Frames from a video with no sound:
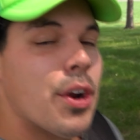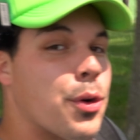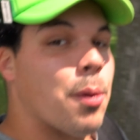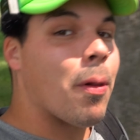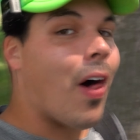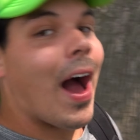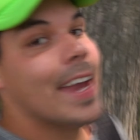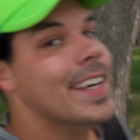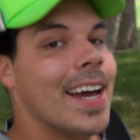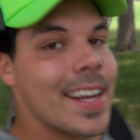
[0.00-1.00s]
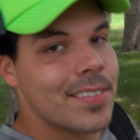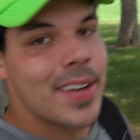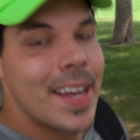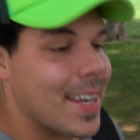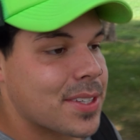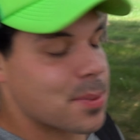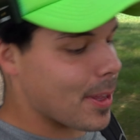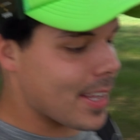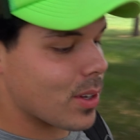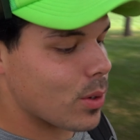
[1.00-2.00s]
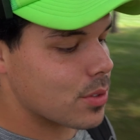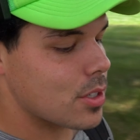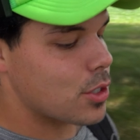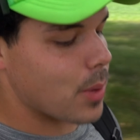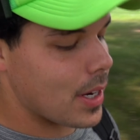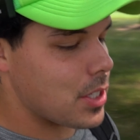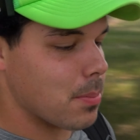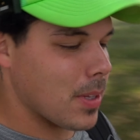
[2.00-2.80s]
reply and kind of explain the whole situation.